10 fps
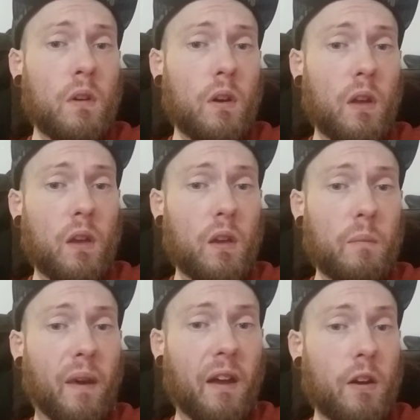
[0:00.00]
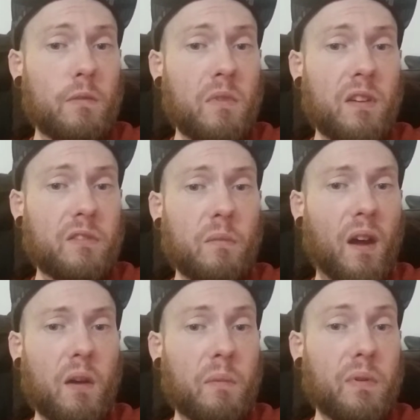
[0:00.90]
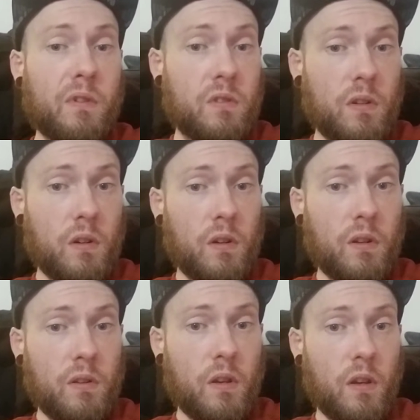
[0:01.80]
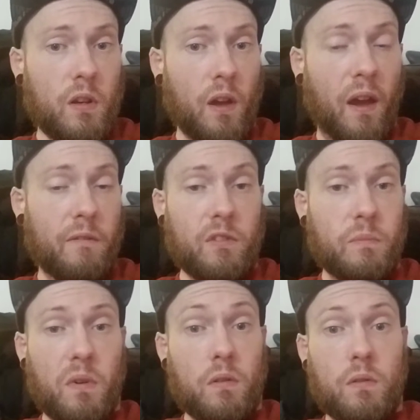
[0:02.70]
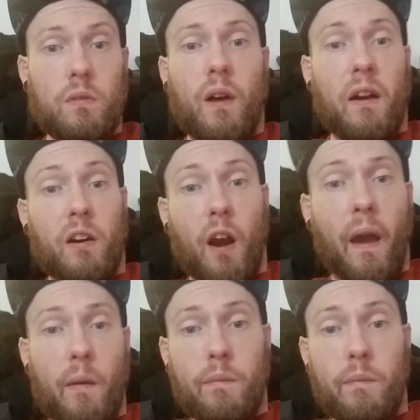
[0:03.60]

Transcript: And by no means am I a preacher or anything. I've just been through a lot of crap.